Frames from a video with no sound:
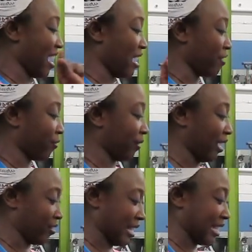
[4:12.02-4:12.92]
is,
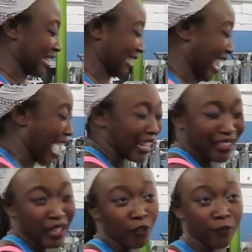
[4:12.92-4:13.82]
is
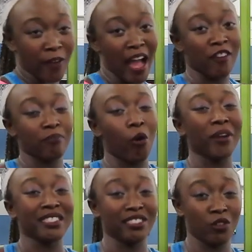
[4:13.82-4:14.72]
exactly five
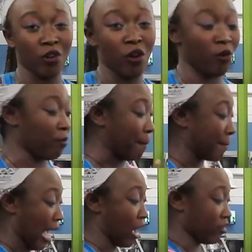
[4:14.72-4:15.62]
point zero
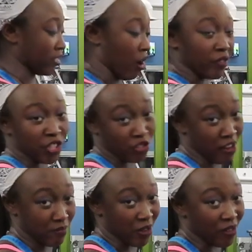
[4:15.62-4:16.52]
miles on this
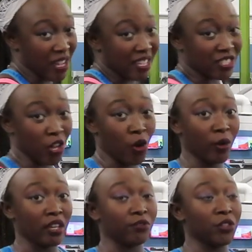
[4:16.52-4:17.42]
track. So
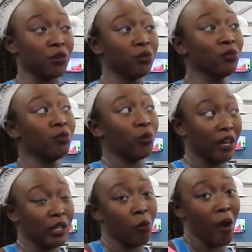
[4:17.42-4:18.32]
if you
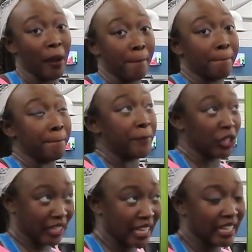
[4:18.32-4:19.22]
really want to
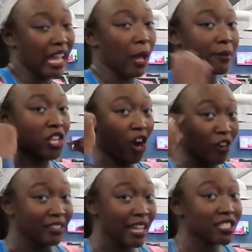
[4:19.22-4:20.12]
book it,
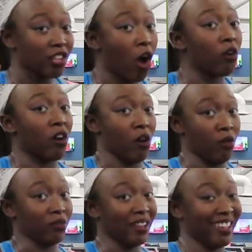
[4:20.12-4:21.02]
turn that song
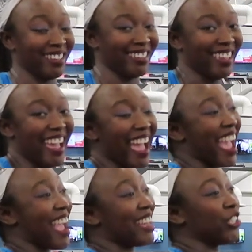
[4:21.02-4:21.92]
on
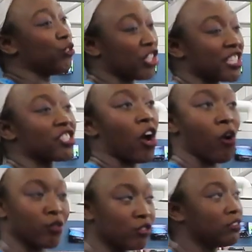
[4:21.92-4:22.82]
and you just
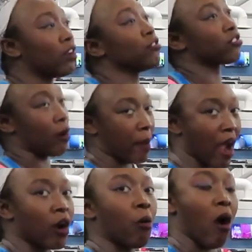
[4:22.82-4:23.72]
go, you, you know, you start
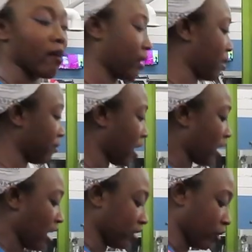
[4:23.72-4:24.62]
power walking
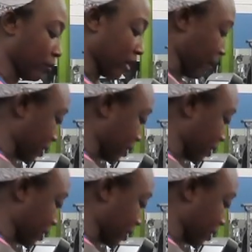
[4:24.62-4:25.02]
a little bit. I'm